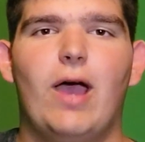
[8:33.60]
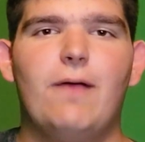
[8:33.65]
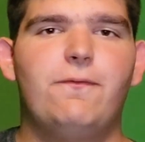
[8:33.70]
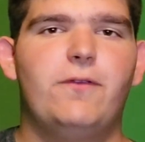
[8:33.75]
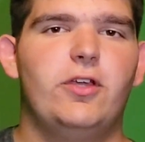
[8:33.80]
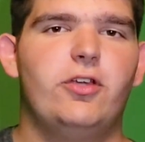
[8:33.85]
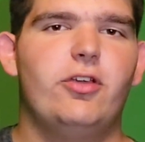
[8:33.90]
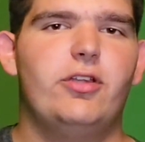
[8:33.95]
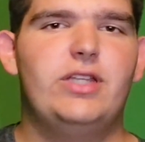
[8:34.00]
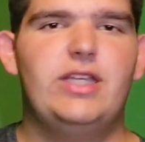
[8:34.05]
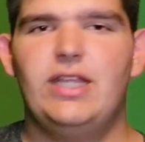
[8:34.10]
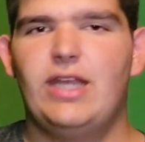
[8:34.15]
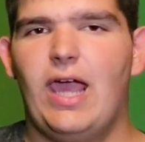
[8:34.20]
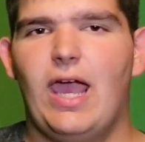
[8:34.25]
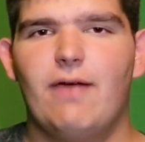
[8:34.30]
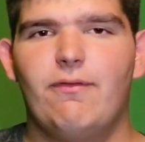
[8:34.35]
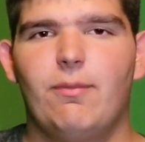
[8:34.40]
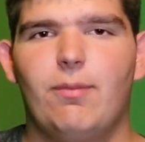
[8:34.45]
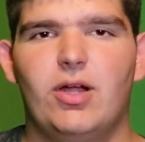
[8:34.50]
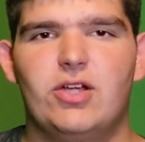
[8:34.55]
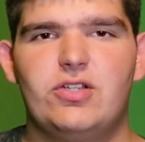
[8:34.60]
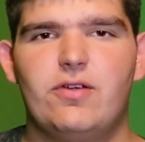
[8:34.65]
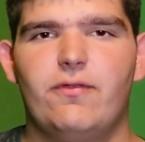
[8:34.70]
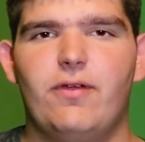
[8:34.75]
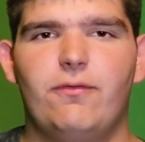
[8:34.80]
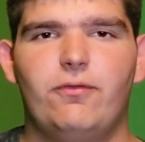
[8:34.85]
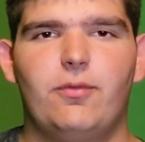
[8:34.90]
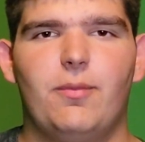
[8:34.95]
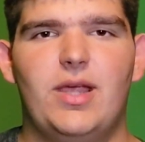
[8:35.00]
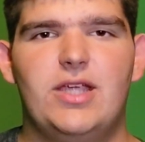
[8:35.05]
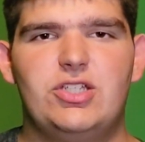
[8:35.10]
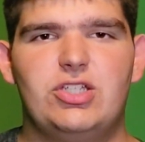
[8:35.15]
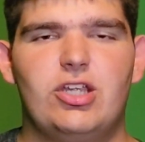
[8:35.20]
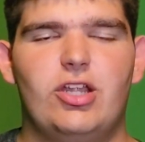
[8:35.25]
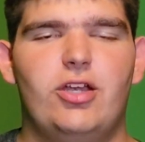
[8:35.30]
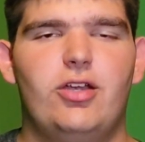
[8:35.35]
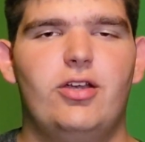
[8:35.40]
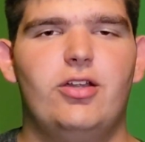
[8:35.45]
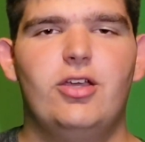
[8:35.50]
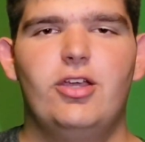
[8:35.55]
I figured he'd have a bunch of
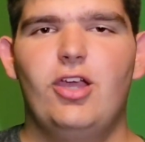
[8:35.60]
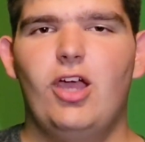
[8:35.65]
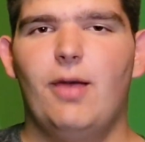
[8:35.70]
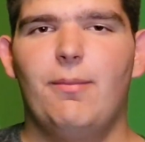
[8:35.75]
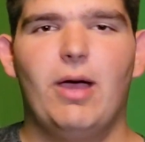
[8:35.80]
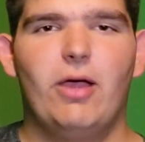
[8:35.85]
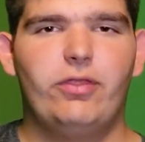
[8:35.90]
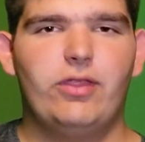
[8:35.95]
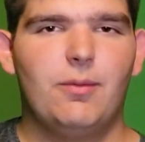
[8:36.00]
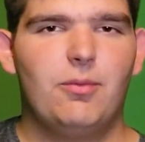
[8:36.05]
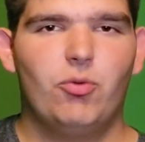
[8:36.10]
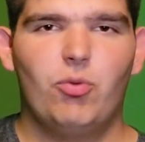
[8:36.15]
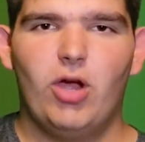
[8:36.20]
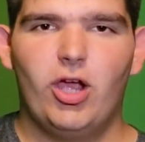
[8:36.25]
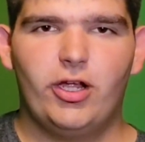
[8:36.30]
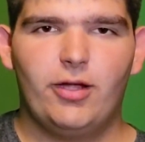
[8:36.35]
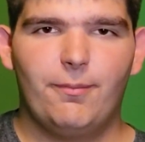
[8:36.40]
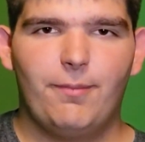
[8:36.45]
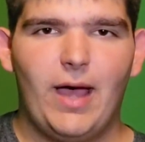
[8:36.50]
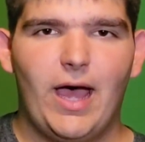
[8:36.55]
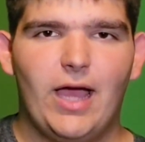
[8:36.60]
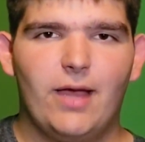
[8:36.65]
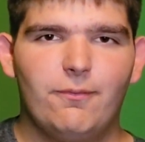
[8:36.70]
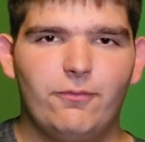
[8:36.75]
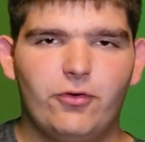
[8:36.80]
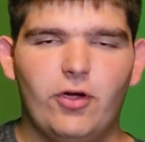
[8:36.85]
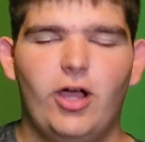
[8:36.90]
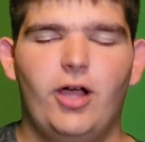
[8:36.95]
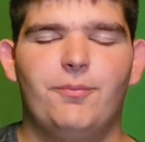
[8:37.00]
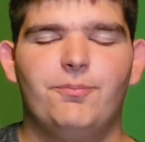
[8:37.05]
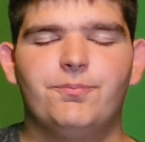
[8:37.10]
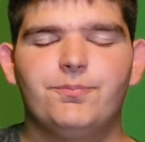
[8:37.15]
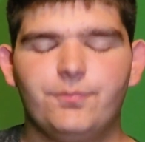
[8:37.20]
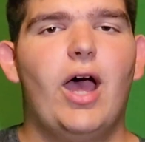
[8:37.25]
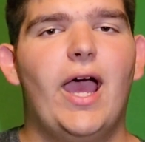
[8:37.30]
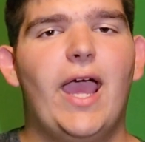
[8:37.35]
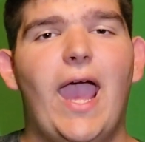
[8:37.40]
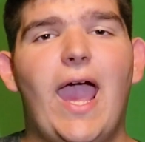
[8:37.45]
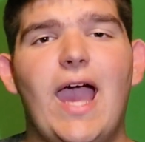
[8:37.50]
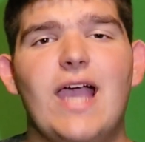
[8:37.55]
information about them and where I could buy them from.
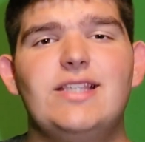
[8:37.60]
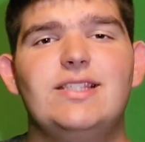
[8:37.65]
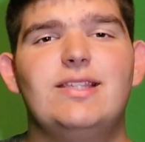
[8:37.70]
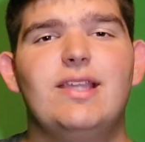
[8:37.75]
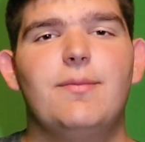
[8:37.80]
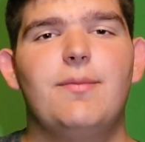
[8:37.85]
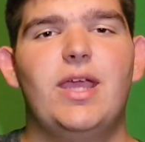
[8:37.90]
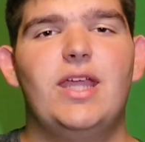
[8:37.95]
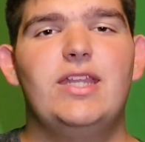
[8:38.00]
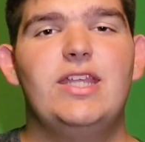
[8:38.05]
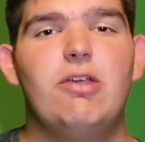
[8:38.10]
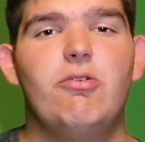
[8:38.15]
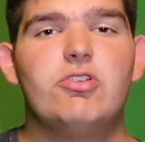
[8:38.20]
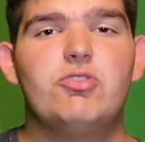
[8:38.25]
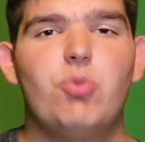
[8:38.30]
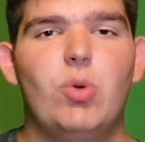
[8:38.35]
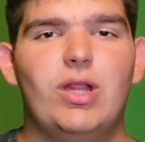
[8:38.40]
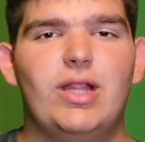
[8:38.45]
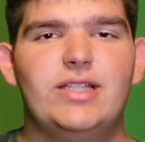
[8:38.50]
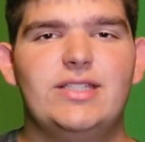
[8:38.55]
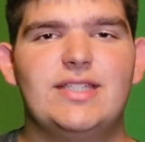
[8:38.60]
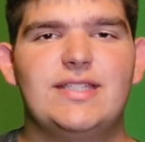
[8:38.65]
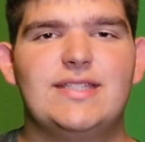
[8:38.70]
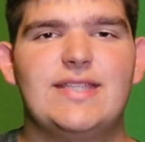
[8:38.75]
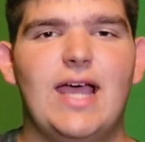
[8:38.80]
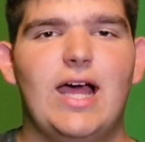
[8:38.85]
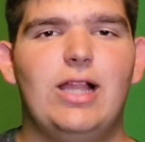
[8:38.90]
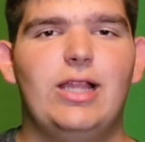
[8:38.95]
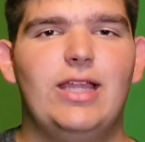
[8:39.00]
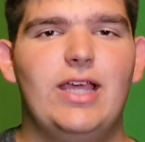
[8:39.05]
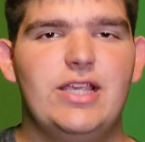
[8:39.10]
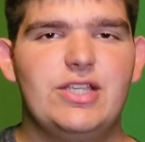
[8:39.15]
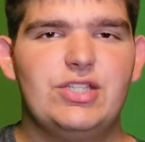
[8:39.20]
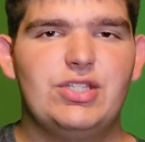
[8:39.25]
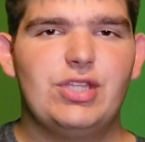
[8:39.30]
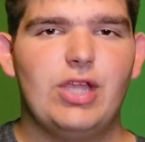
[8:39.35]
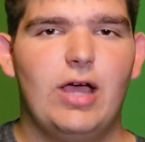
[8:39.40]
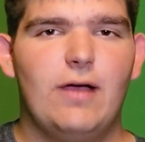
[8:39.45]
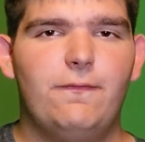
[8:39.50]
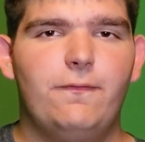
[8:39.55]
I asked him, and he was willing to sell his
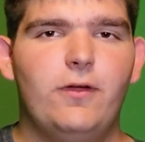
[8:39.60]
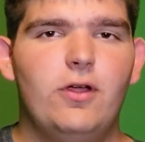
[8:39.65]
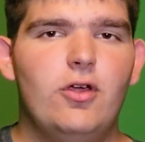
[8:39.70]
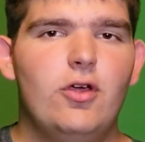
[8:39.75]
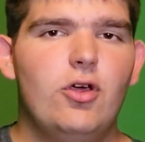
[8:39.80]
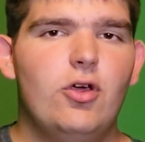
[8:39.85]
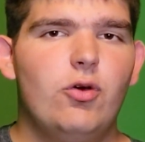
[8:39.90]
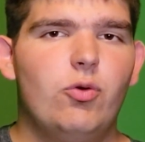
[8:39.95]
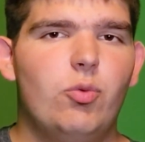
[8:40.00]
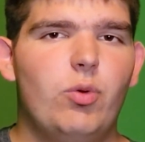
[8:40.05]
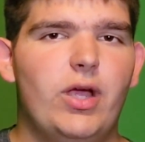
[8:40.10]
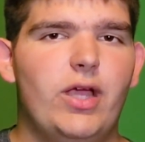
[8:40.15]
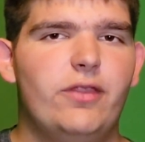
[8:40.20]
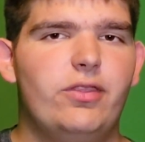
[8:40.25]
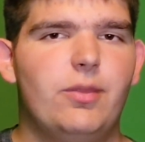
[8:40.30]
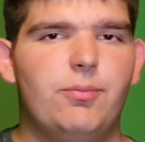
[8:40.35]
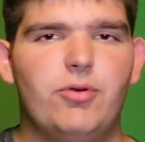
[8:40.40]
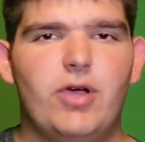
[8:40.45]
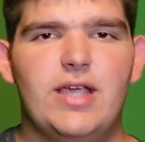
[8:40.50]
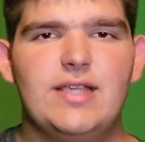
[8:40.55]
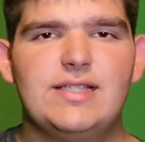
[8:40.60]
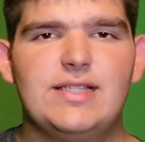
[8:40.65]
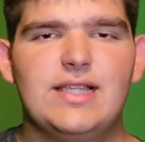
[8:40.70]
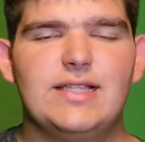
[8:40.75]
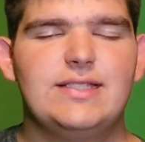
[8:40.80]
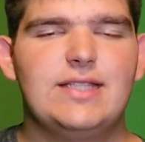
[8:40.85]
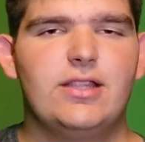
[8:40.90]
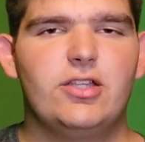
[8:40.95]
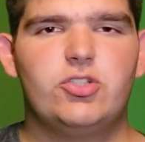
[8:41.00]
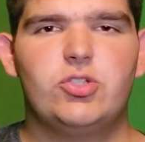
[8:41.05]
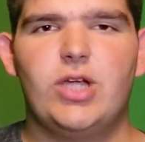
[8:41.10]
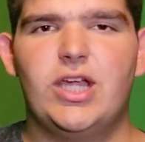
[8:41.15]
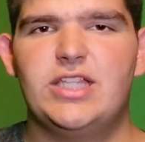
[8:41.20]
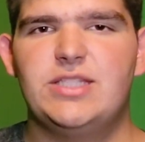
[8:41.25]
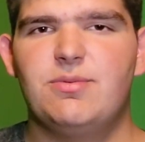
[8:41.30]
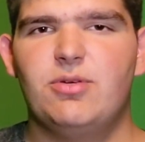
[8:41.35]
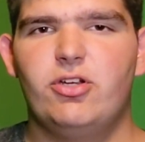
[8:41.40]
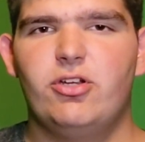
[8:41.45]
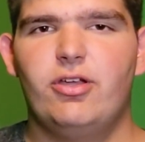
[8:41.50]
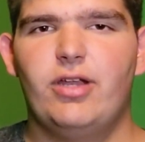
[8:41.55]
stuff with the bracelets and the
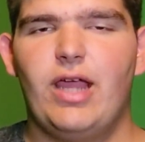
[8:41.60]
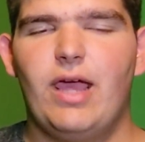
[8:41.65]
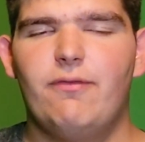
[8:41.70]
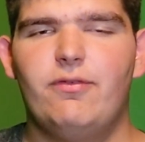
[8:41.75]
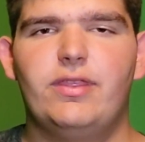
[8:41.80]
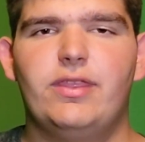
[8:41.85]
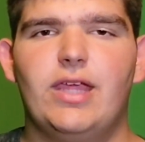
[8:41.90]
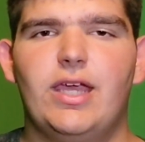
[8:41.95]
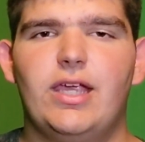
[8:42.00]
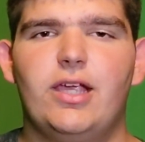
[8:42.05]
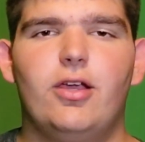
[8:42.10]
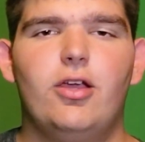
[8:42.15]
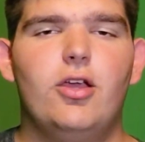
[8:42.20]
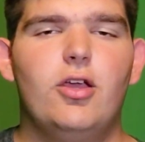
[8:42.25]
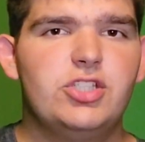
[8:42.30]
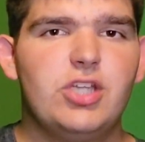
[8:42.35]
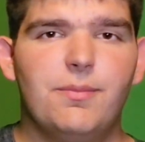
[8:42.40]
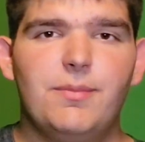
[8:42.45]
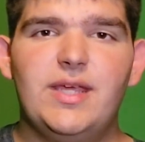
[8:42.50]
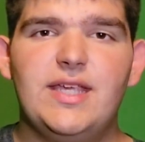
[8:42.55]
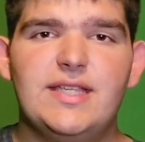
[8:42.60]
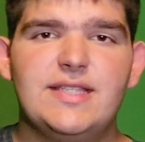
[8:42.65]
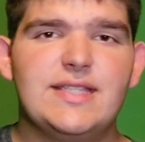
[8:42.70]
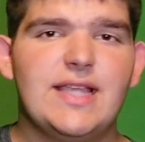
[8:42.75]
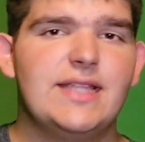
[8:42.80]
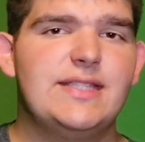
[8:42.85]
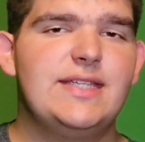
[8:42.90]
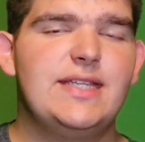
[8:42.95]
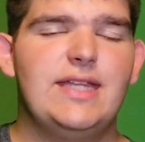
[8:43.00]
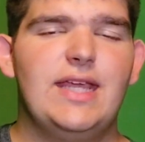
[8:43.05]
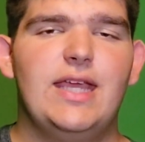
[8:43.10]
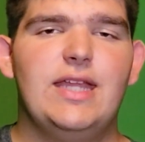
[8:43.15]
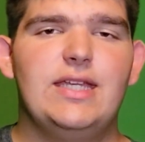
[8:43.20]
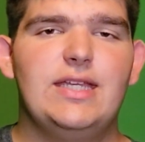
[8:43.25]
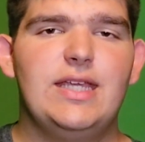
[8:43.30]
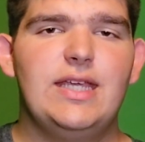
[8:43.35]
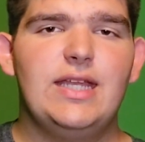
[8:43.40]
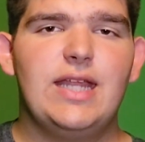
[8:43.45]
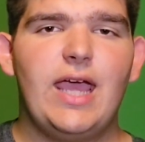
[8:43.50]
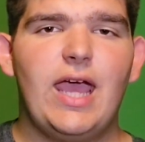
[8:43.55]
transmitter and everything to me, since he
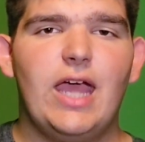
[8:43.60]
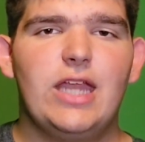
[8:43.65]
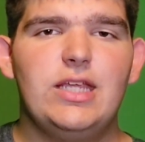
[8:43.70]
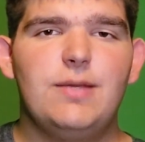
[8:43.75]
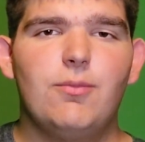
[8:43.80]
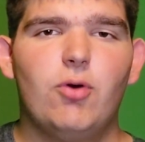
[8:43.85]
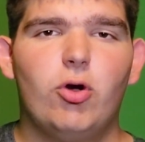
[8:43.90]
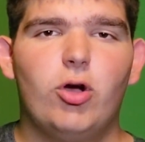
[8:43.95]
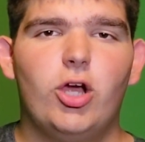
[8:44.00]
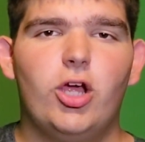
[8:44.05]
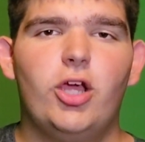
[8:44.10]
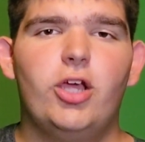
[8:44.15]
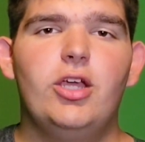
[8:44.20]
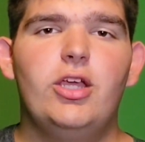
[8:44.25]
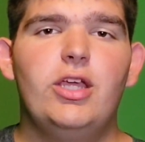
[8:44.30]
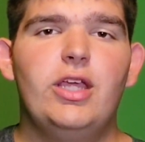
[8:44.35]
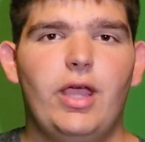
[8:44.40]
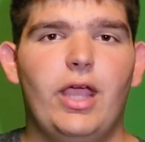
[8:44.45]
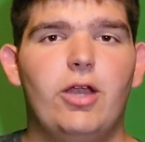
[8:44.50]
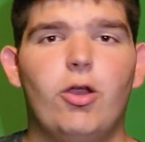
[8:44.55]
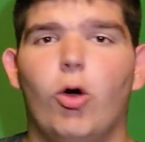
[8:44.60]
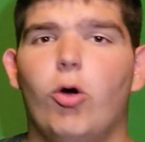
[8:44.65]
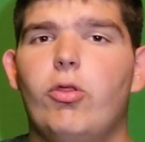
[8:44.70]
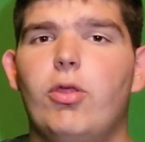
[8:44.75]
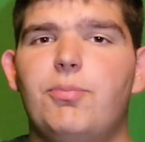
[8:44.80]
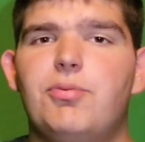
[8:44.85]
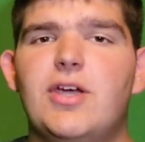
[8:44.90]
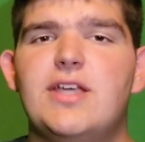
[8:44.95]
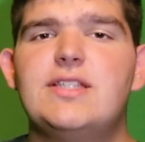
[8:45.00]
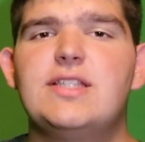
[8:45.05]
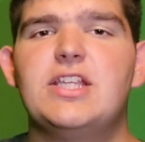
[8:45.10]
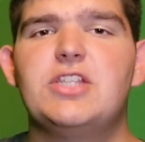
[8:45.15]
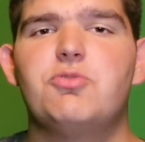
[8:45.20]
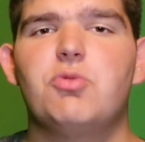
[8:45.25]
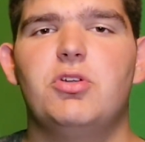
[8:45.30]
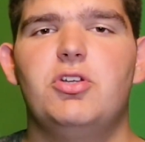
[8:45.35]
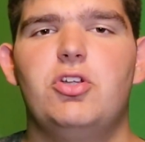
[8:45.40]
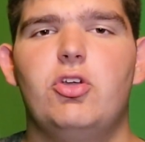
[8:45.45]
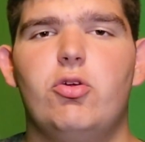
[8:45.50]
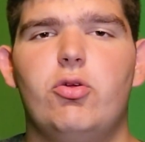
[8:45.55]
didn't need it anymore. And all the bracelets
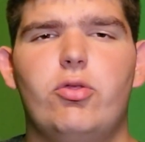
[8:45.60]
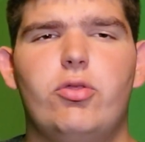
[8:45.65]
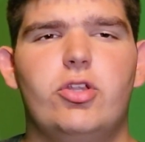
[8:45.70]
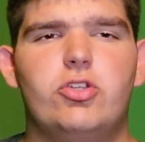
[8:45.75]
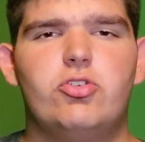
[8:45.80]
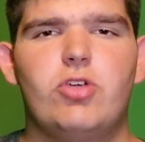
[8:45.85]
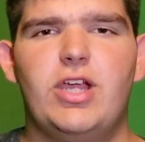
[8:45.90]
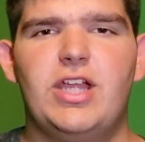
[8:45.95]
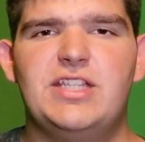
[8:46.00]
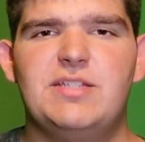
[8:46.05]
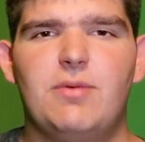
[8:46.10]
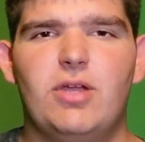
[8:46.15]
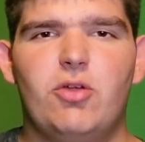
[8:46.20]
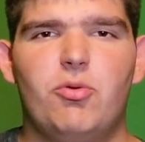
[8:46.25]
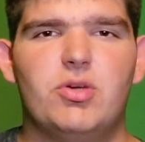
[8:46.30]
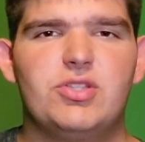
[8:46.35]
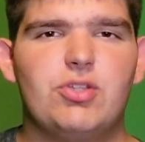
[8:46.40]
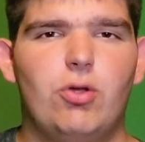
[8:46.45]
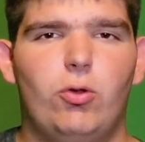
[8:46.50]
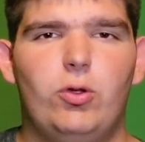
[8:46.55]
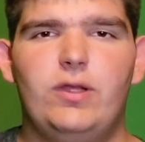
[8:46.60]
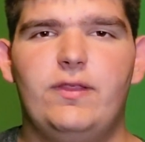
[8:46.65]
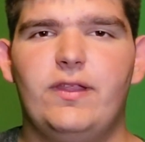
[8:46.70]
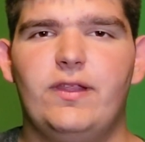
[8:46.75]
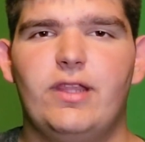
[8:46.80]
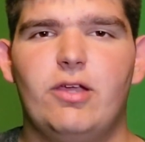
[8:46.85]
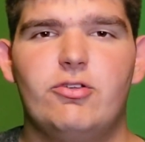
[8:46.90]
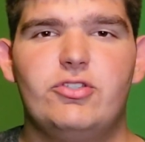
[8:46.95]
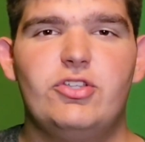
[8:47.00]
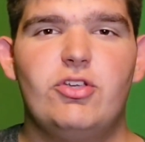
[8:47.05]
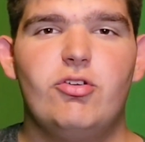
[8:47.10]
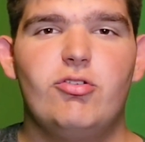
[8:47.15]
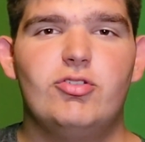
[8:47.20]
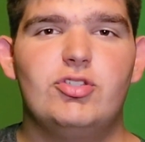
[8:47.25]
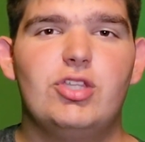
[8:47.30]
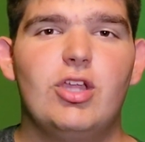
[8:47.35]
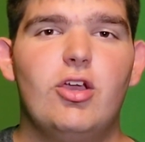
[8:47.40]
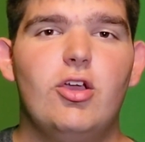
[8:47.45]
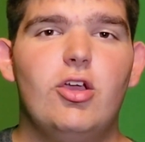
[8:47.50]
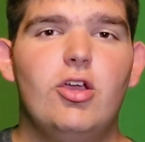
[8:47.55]
were new. The transmitter was the only thing that was used.